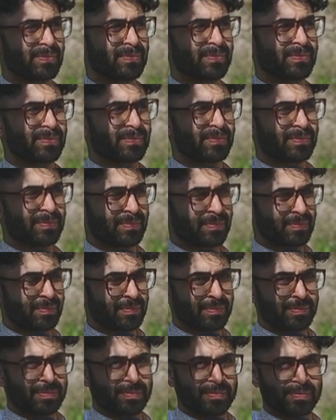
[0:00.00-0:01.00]

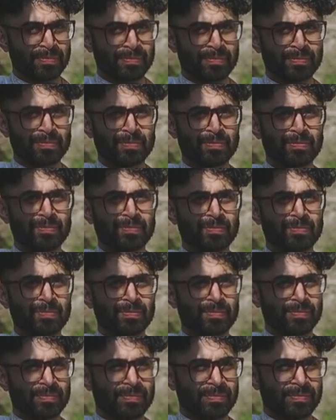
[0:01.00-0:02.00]

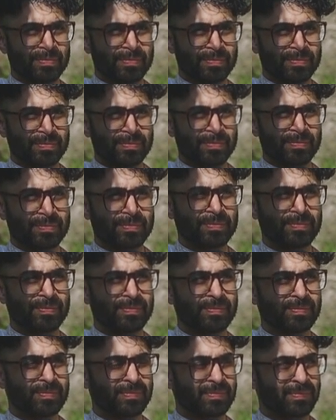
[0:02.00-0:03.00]

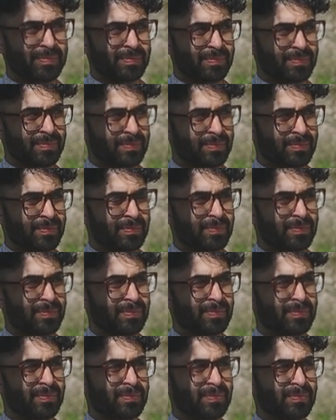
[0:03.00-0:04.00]

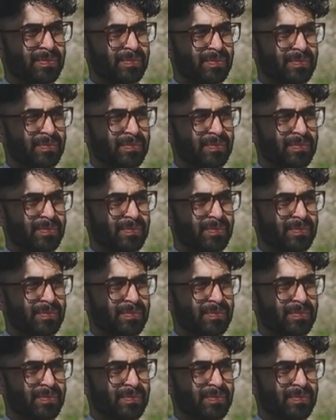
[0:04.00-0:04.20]
The person shown says nothing.